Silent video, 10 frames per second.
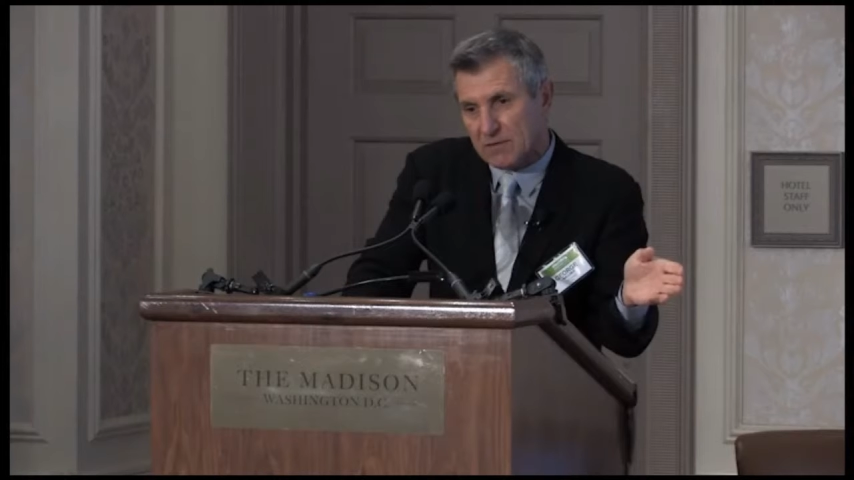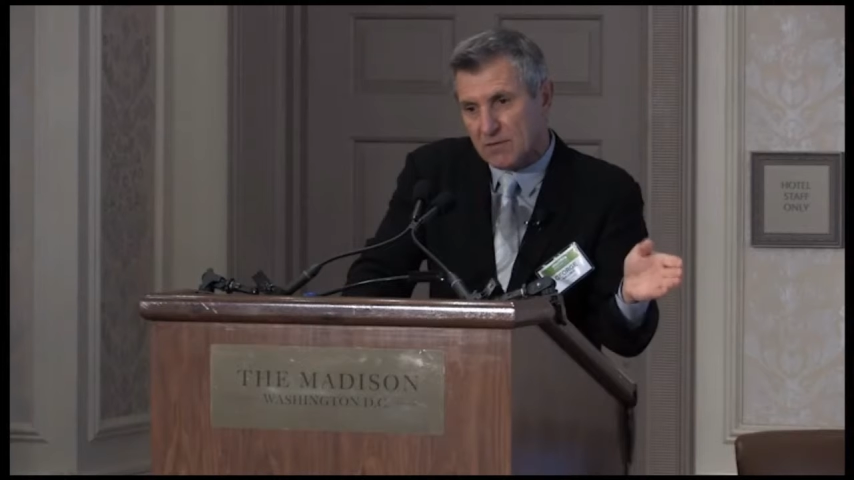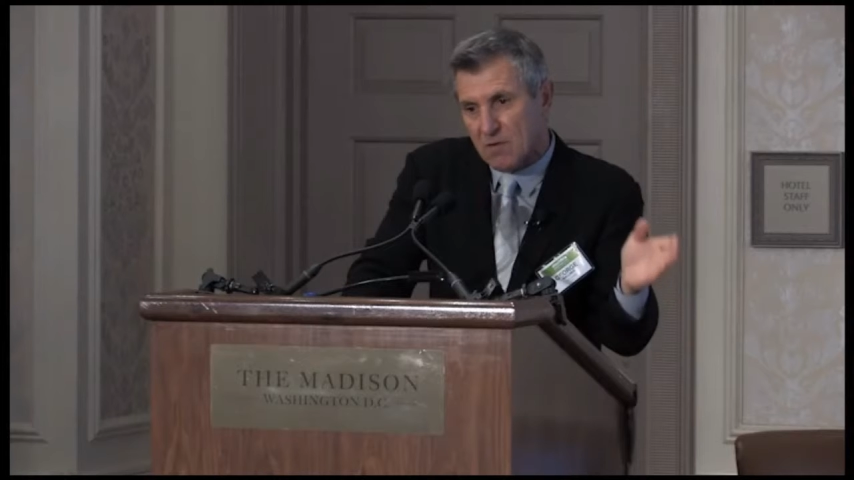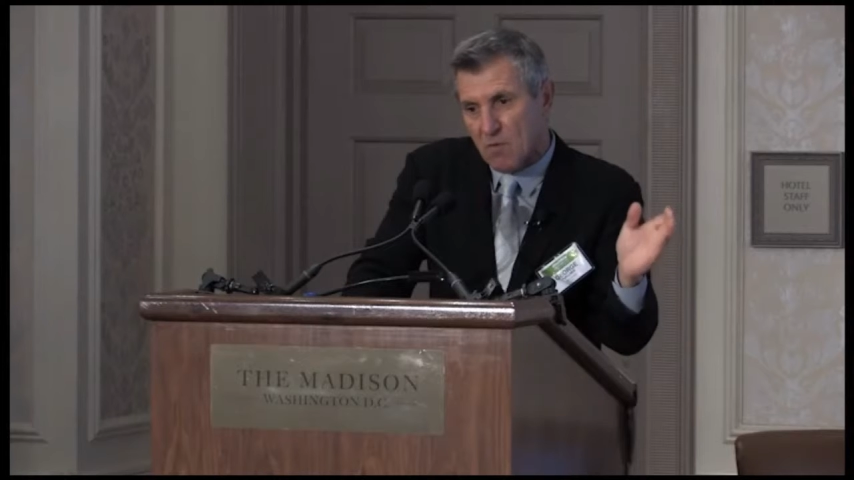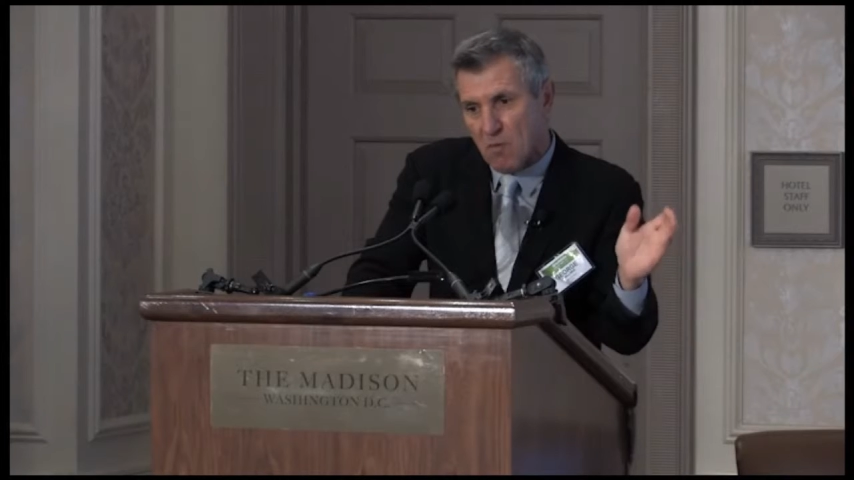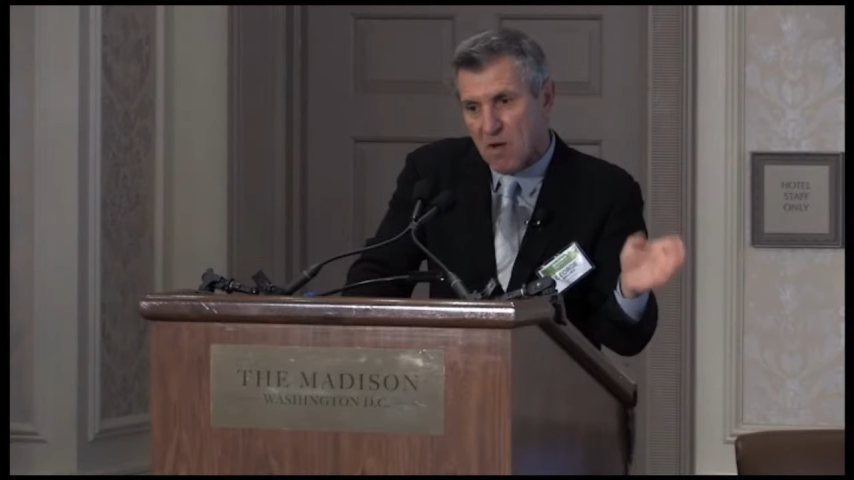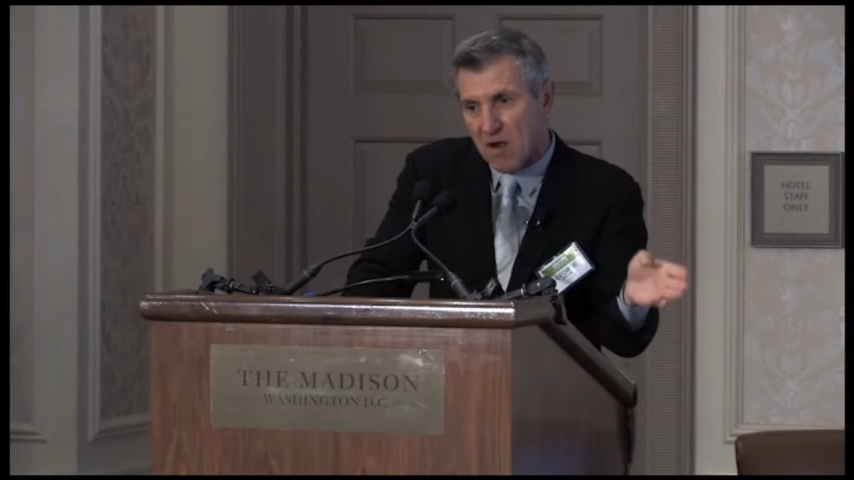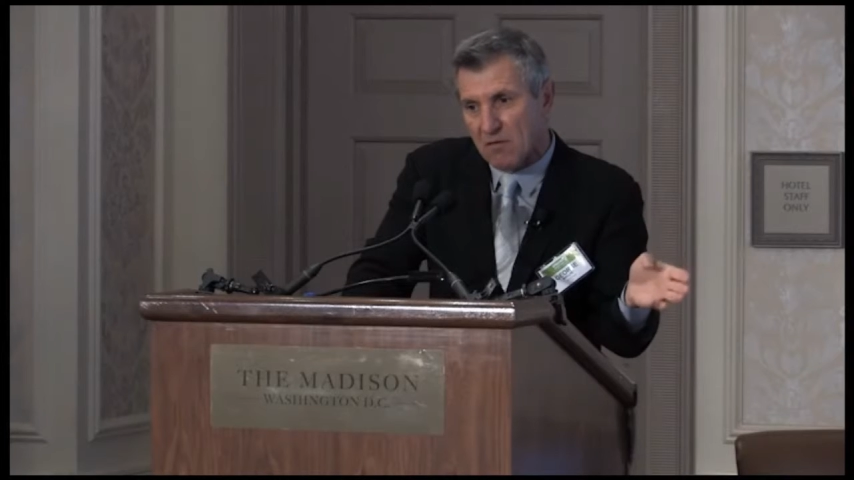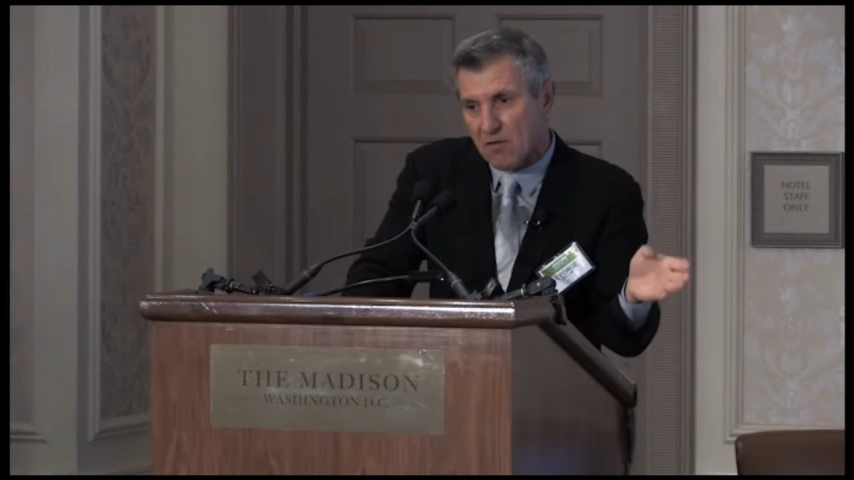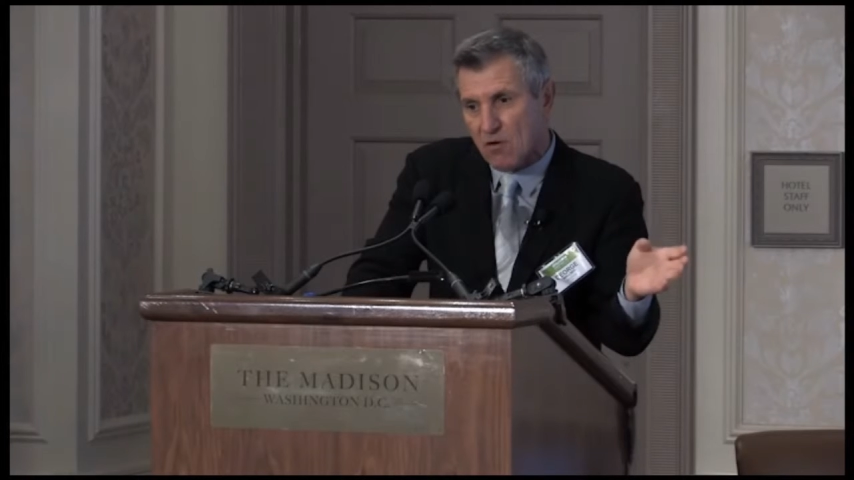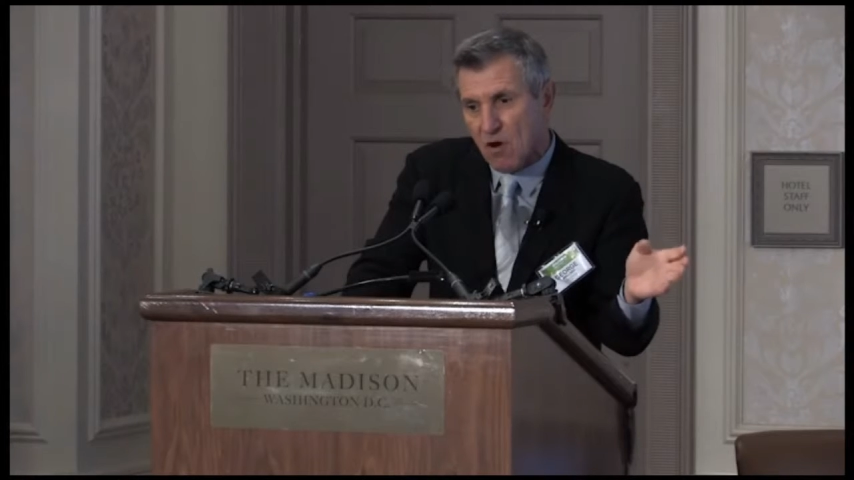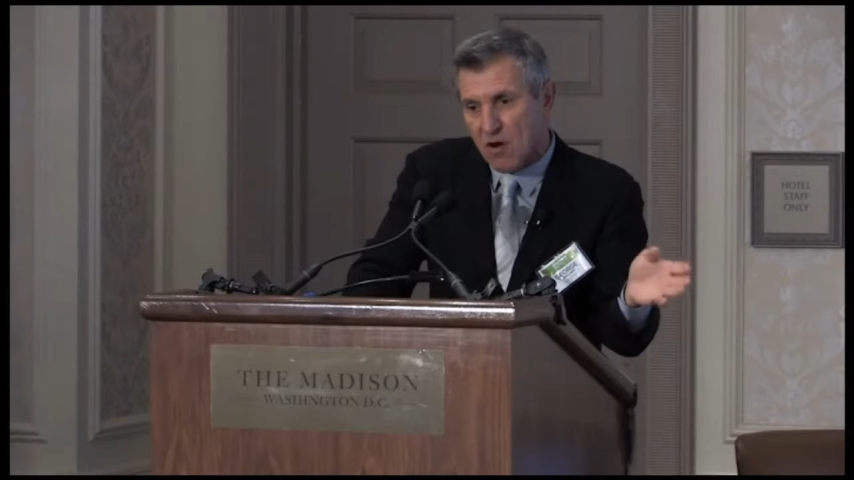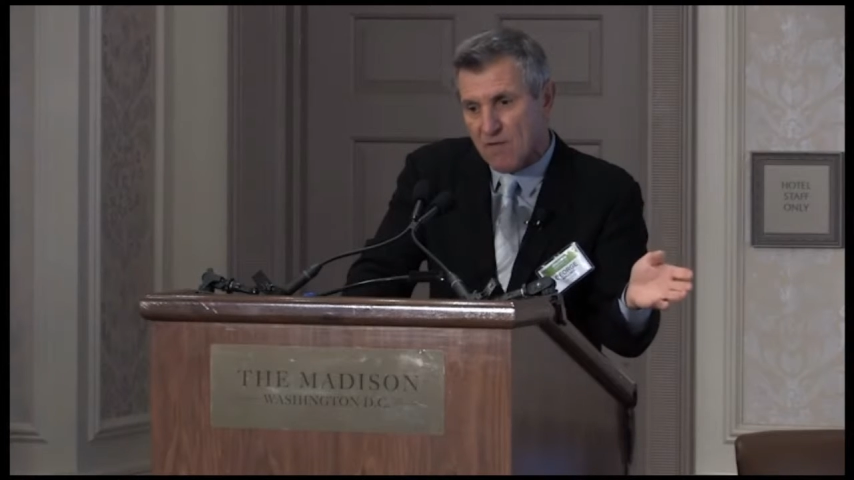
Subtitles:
or a mobile card